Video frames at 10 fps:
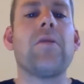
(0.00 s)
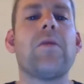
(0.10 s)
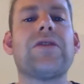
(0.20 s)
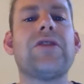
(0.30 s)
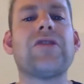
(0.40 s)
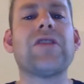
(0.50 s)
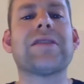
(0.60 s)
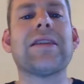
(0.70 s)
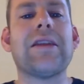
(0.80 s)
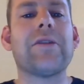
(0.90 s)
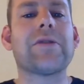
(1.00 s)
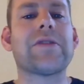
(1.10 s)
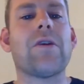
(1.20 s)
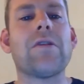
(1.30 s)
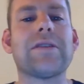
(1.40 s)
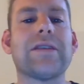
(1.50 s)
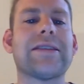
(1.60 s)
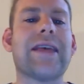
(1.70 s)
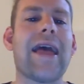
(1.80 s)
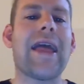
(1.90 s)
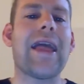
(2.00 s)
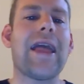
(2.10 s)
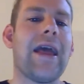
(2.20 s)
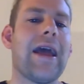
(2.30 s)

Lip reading: which is just a little song to say